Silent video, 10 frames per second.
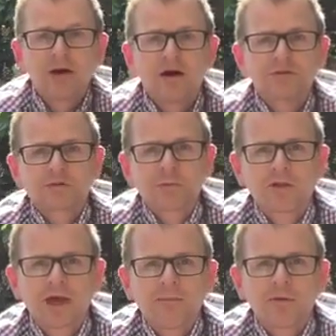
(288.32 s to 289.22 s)
I've just put
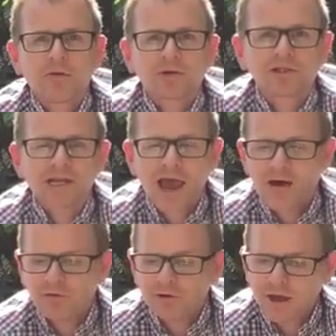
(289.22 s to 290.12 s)
that boulder
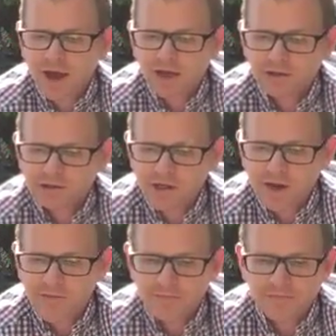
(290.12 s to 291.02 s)
down, and